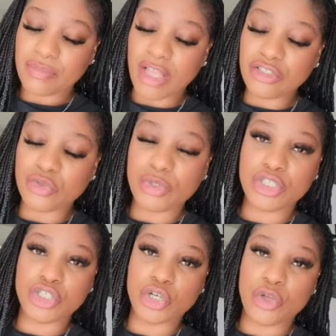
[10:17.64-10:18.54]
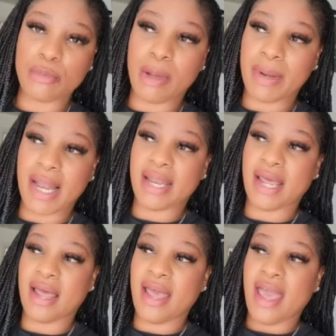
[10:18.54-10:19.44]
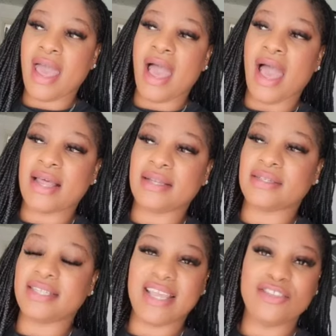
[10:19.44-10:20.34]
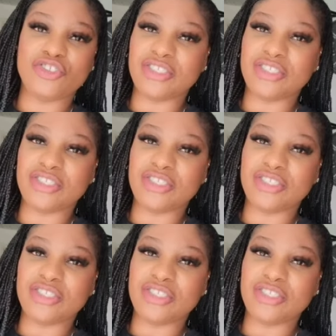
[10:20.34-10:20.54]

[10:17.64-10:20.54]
so I just wanted to show you my planner and see just